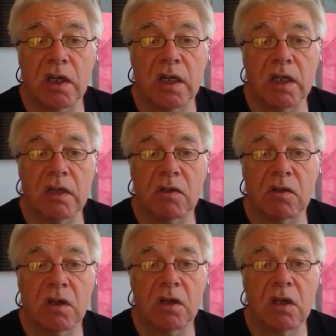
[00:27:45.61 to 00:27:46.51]
And
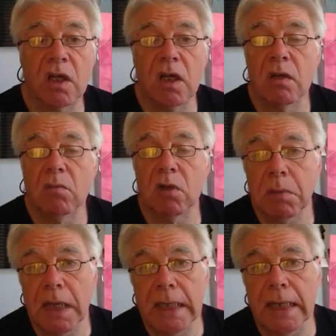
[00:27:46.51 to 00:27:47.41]
what
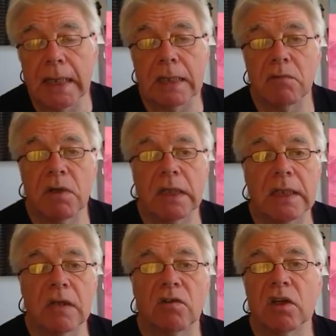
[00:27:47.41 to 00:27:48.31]
I'm getting at
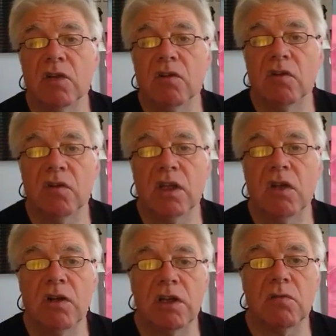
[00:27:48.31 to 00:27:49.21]
really is that this isn't
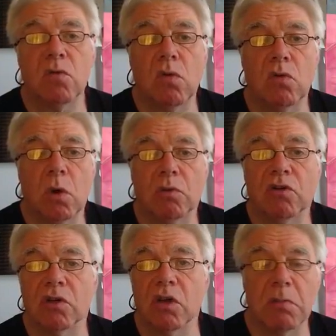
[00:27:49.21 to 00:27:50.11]
an either or
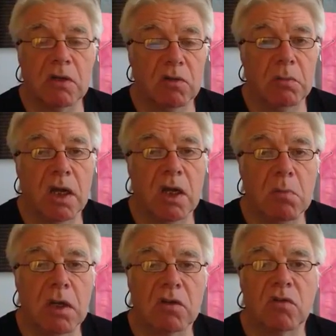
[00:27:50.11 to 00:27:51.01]
option, no matter how
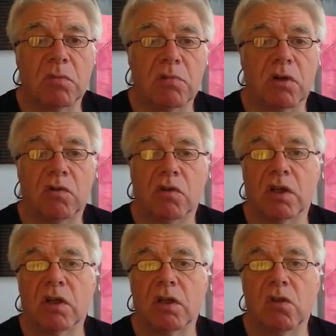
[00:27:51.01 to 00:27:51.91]
much the pro
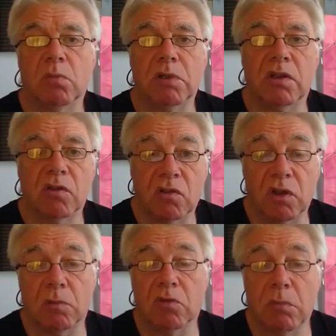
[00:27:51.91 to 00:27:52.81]
cycling lobby does
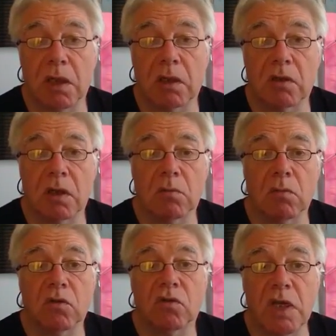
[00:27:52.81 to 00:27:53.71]
seem to make it
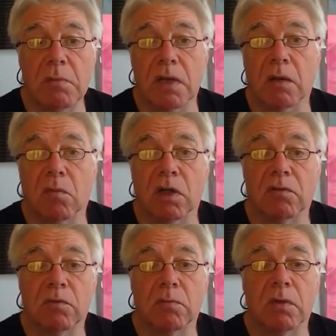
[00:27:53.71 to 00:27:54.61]
seem that
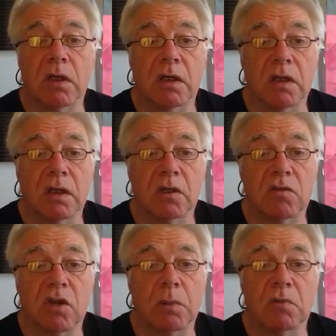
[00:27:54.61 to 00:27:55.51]
way from
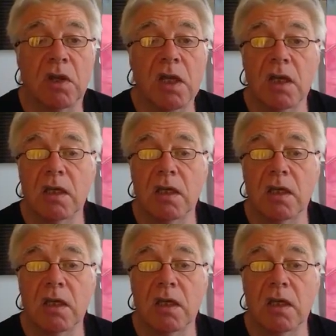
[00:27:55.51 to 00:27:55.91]
at times.